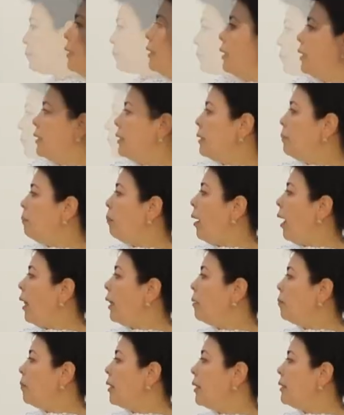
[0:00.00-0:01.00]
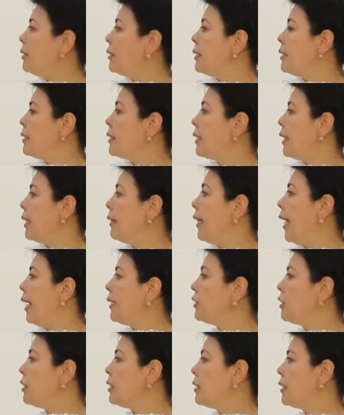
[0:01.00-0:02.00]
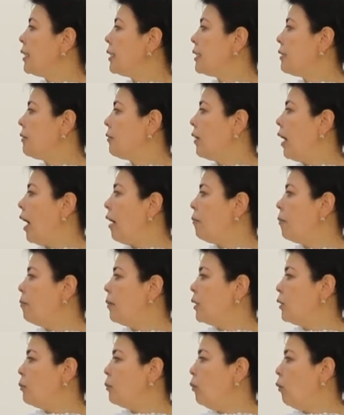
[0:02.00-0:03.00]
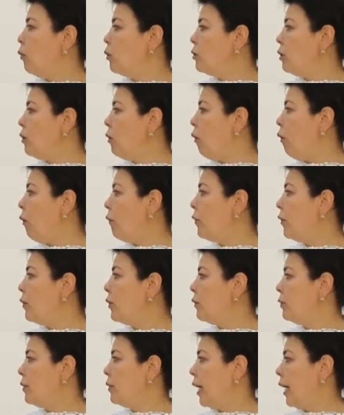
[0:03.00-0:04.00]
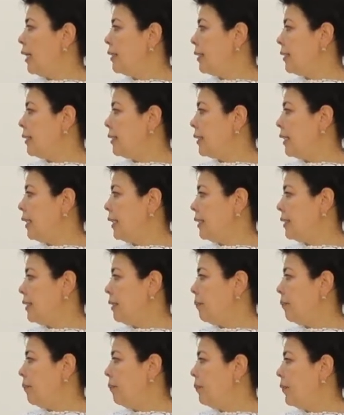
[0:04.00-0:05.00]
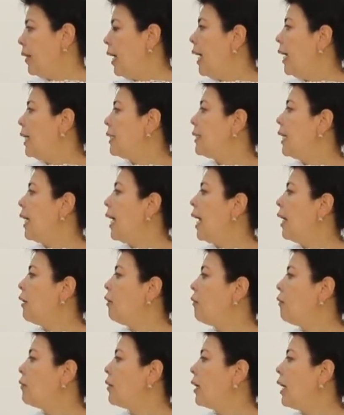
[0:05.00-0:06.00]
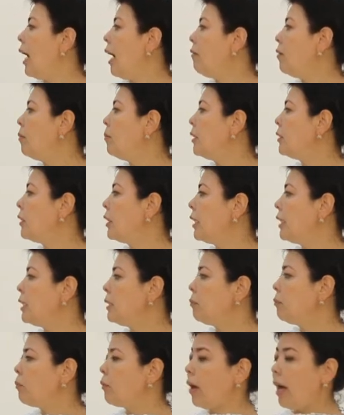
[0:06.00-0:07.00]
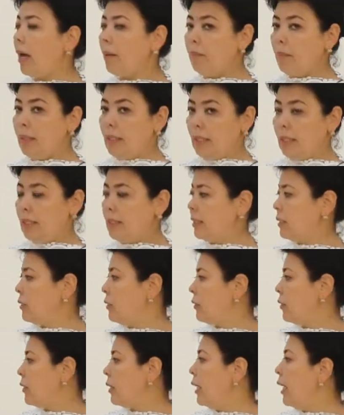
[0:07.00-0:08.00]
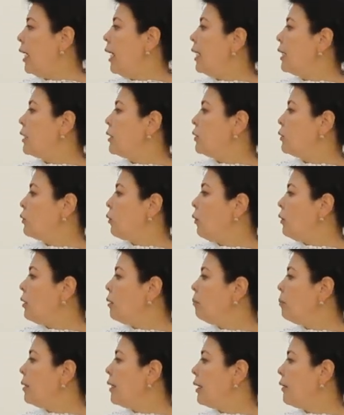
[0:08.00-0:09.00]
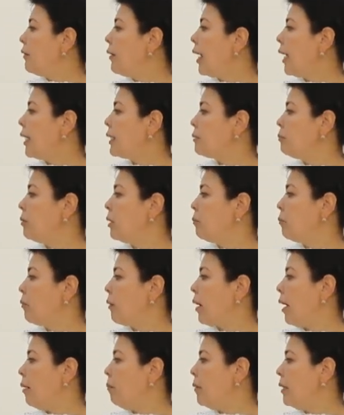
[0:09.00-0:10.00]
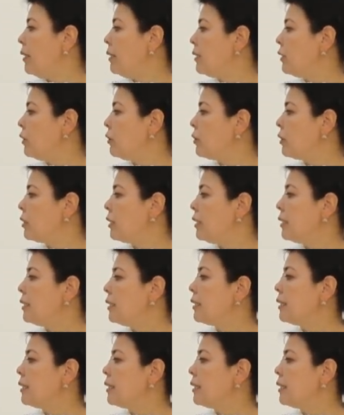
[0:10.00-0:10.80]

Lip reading: The Parliament is the legislative government body of the United Kingdom. The head of the government is Prime Minister. Tony Blair has been Prime Minister since